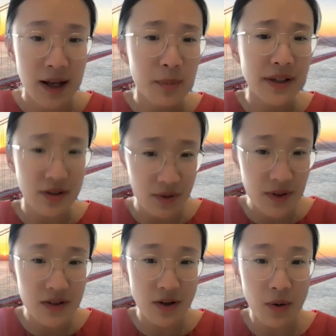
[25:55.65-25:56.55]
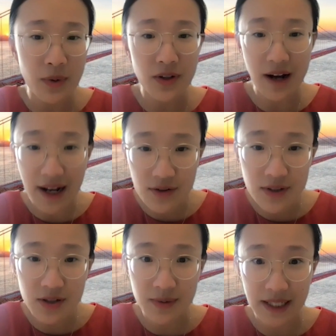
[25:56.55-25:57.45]
But in doing so, what they're
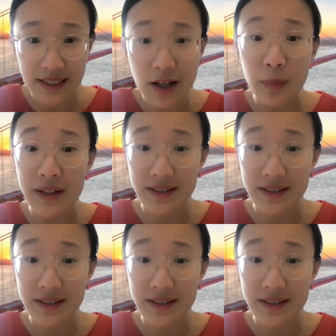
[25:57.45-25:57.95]
actually doing is helping